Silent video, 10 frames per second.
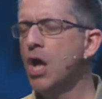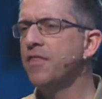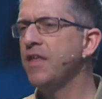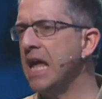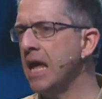
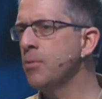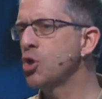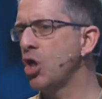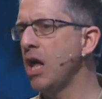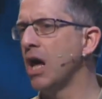The
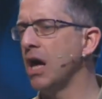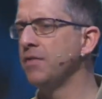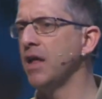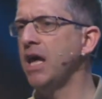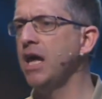image here
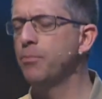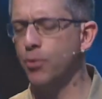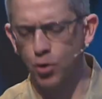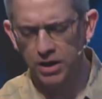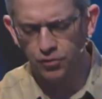in the
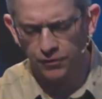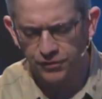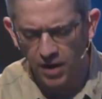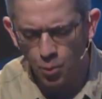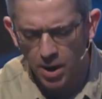Hebrew is of
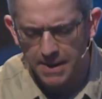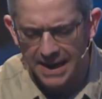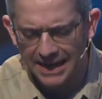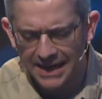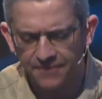someone
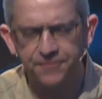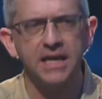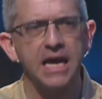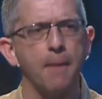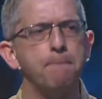
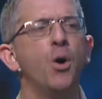lifting up,